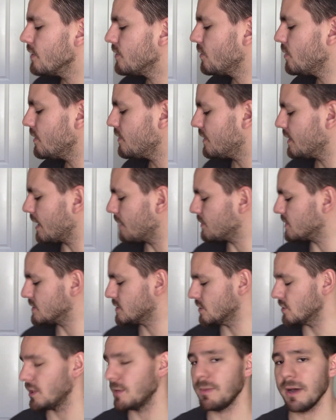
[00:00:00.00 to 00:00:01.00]
The only thing I'm
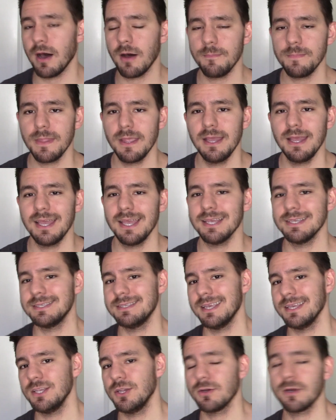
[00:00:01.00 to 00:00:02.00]
concerned about is
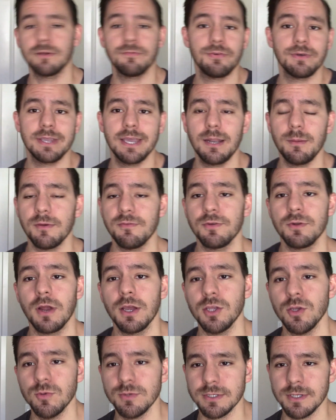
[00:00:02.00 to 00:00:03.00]
that you're going to forget them if you're
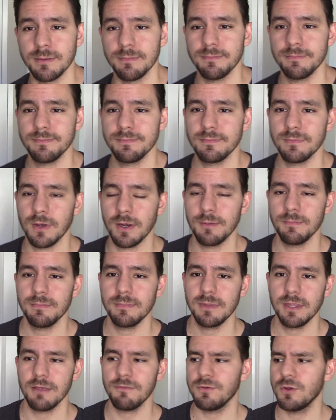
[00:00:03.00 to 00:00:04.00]
not using them. Right?
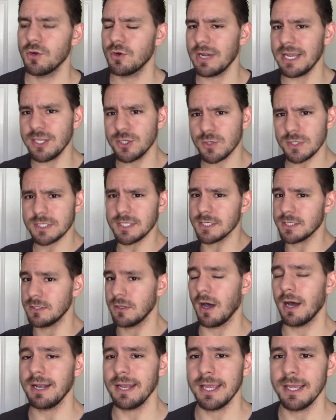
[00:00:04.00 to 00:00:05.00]
If your interest is
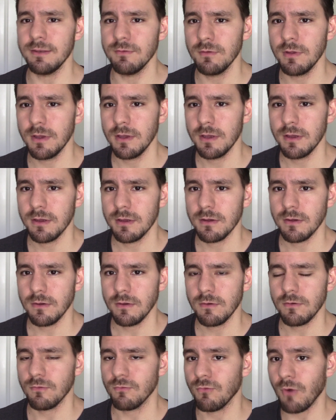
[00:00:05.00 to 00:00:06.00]
not in
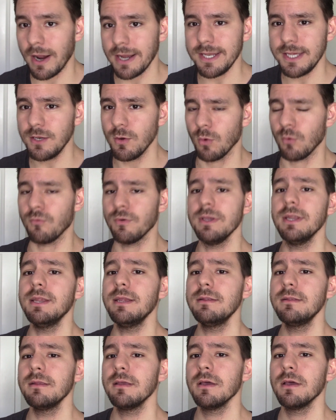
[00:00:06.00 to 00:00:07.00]
writing or
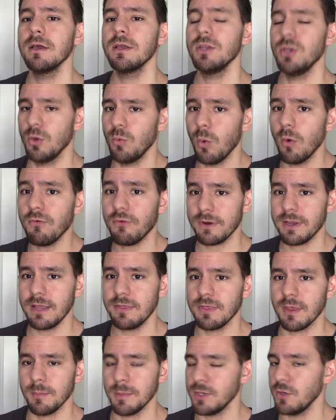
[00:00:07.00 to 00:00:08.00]
reading, you will
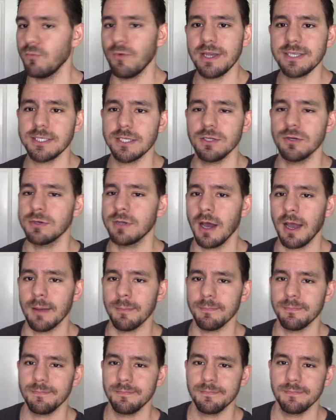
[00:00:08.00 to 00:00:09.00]
forget them and you wasted your time.